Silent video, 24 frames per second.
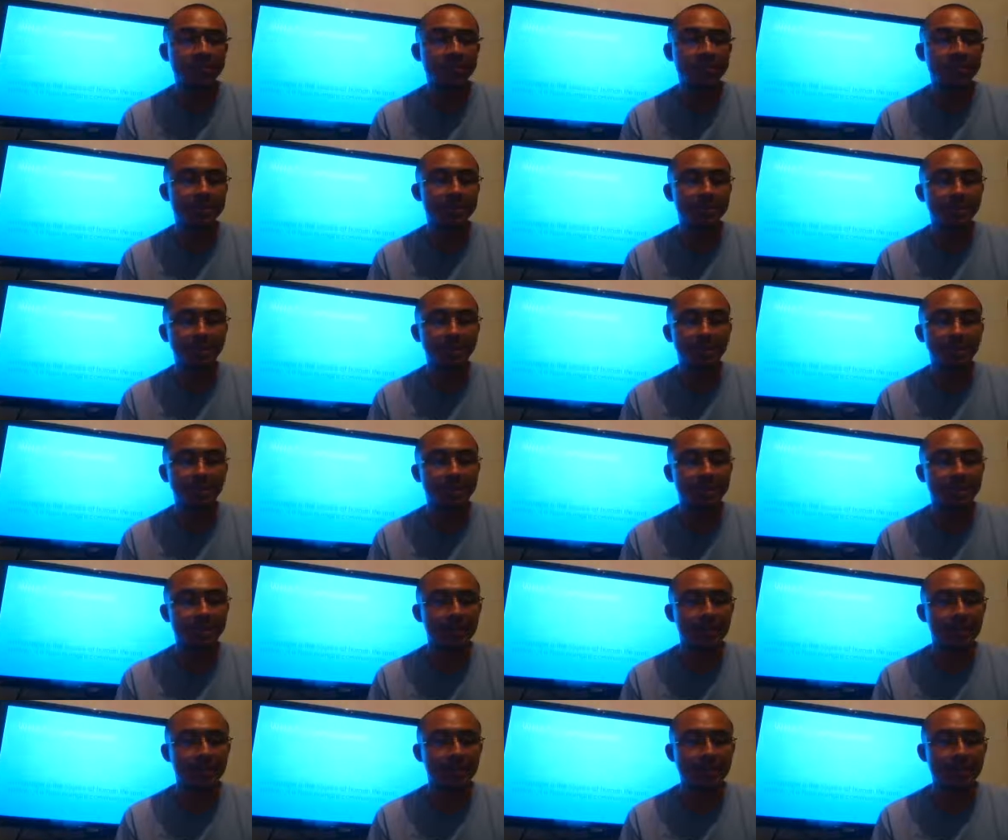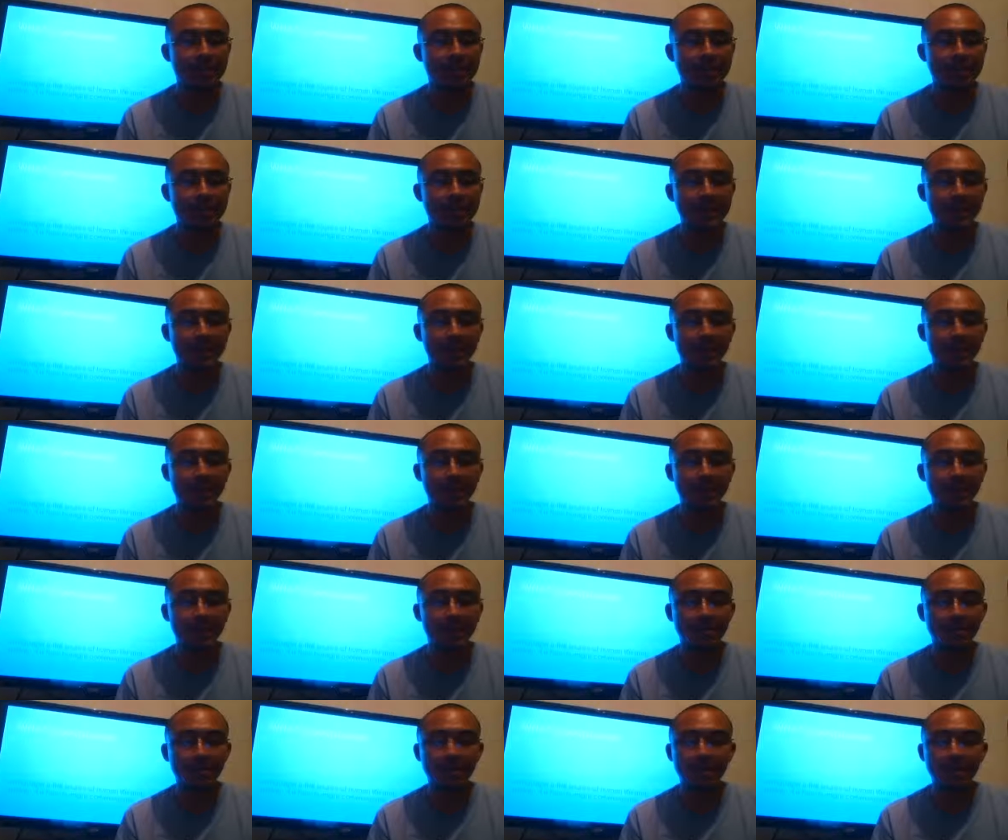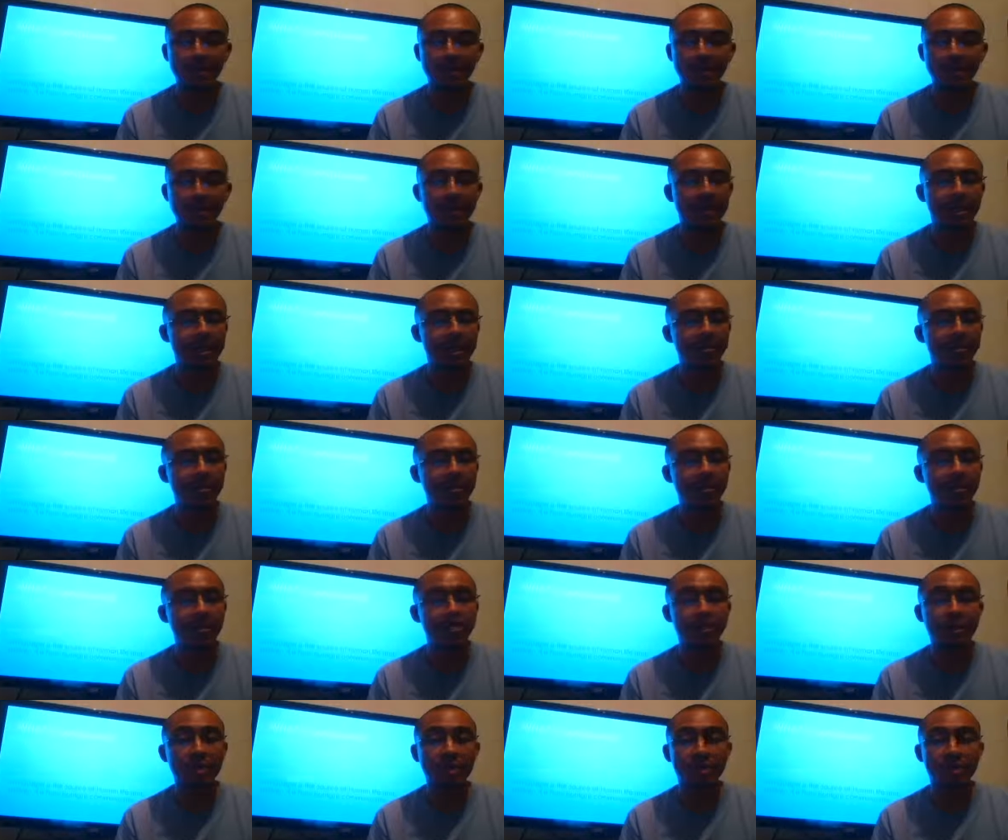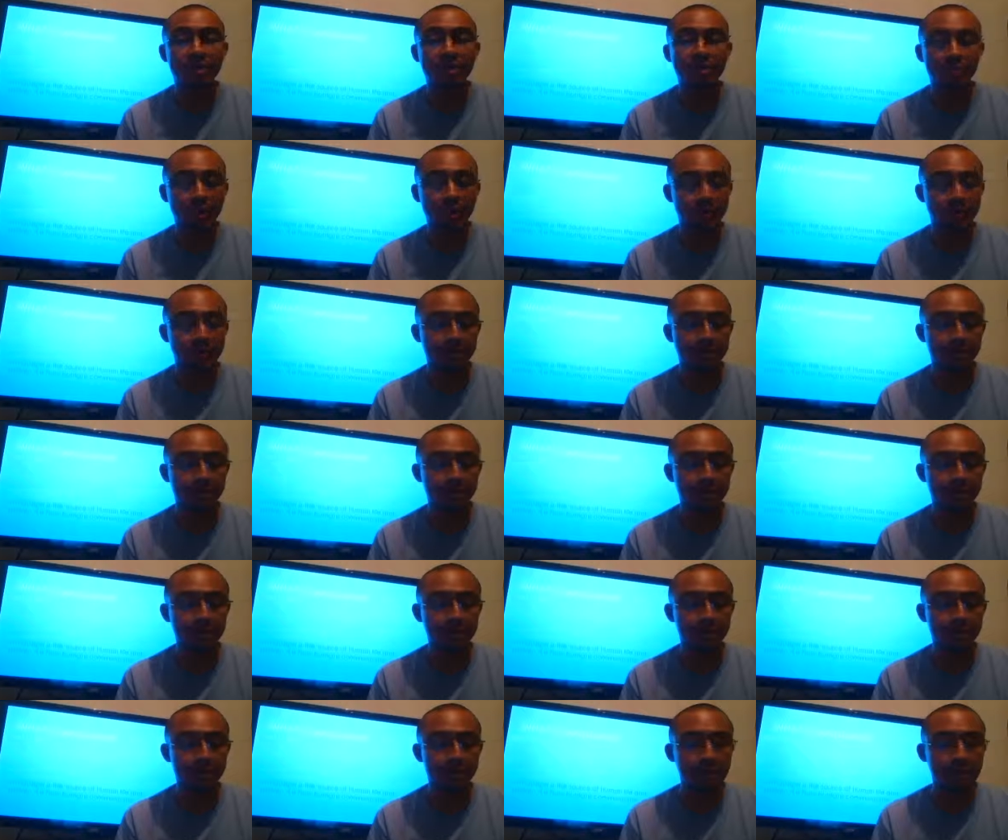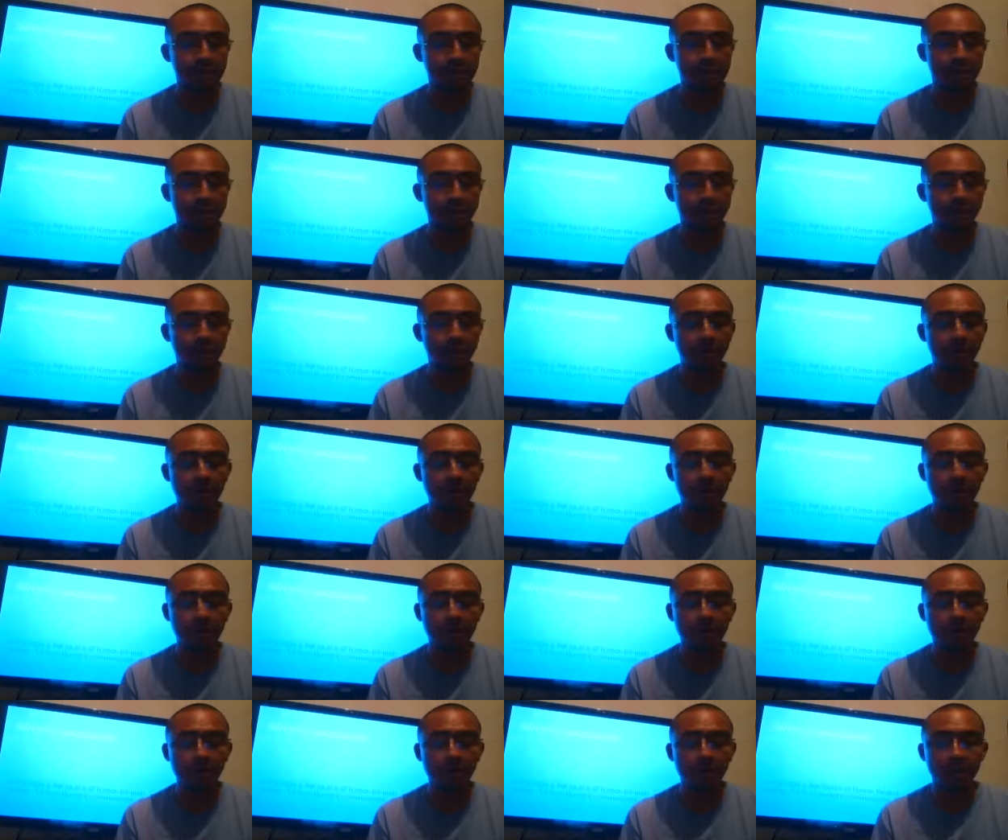is a thing, not yet a person. According to African tradition, all